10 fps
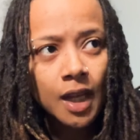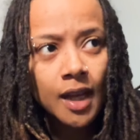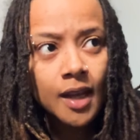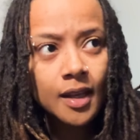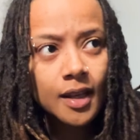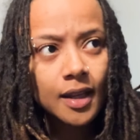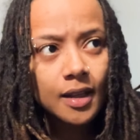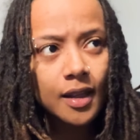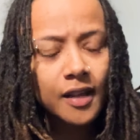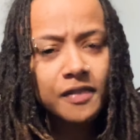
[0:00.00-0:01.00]
it
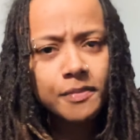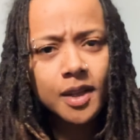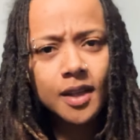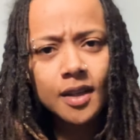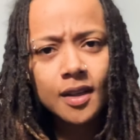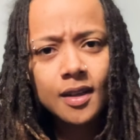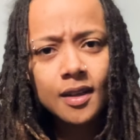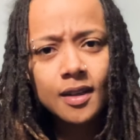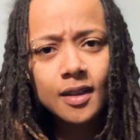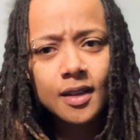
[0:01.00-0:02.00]
left me
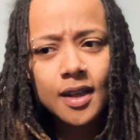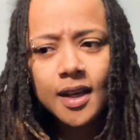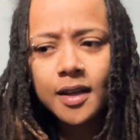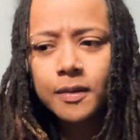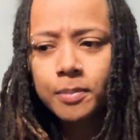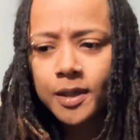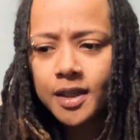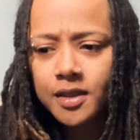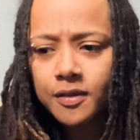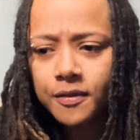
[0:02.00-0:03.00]
in a
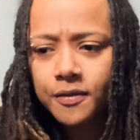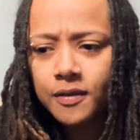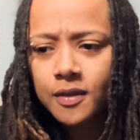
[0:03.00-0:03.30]
place of